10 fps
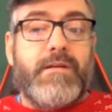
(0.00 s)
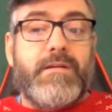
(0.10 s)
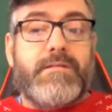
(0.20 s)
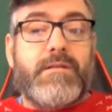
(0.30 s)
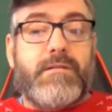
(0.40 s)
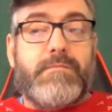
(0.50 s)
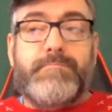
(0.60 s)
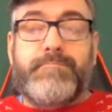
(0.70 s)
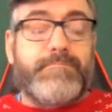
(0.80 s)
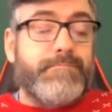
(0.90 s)
So
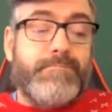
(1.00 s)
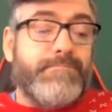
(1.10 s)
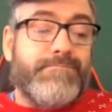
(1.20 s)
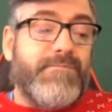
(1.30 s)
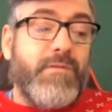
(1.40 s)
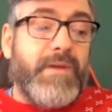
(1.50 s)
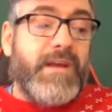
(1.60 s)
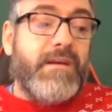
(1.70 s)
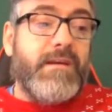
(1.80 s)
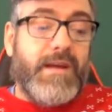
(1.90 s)
for
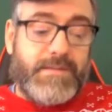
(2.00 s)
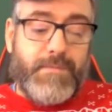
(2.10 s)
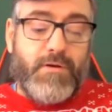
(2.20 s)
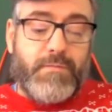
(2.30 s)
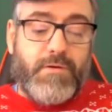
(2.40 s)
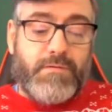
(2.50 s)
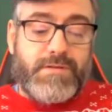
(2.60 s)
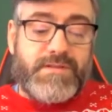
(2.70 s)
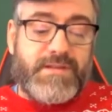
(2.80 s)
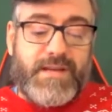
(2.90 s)
me, it's blog
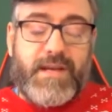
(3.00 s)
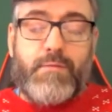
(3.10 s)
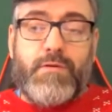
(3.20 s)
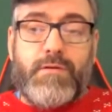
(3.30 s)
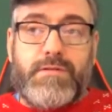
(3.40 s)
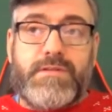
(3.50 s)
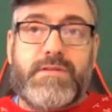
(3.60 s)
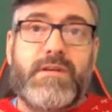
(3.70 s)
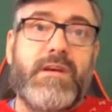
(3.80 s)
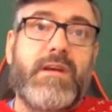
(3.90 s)
posts, keywords,
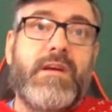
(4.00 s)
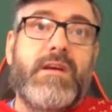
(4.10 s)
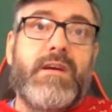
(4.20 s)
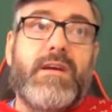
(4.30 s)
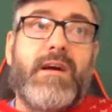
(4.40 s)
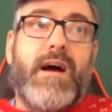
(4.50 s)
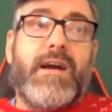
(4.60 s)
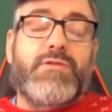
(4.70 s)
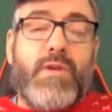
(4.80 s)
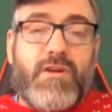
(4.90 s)

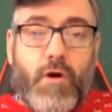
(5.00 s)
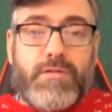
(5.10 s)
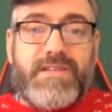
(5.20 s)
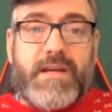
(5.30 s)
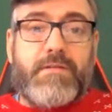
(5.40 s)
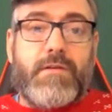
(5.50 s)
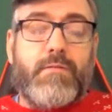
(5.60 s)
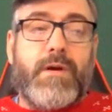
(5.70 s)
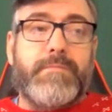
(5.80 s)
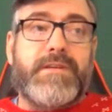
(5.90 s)
actual content on the
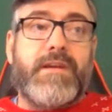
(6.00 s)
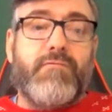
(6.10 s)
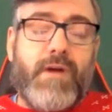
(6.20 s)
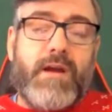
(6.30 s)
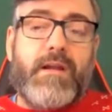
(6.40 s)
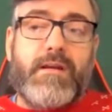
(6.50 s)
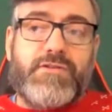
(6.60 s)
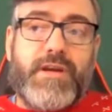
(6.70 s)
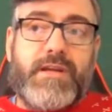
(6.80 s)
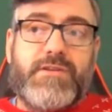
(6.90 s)
website, regular
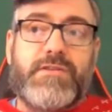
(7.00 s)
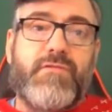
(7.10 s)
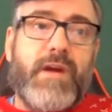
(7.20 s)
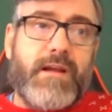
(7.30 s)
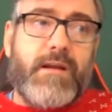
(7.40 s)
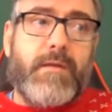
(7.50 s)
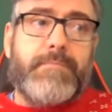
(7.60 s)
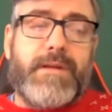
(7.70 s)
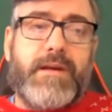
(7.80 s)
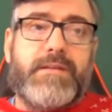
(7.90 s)
changes, regular
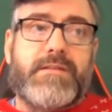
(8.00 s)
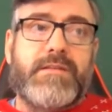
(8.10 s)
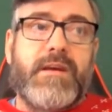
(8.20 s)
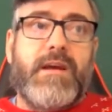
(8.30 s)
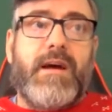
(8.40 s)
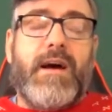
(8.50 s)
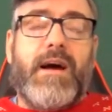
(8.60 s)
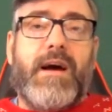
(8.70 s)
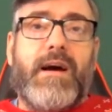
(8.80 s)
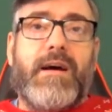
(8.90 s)
updates,
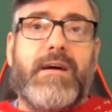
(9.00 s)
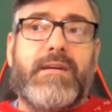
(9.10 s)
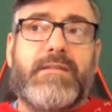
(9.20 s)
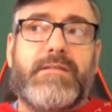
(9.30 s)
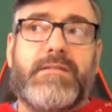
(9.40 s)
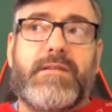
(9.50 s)
and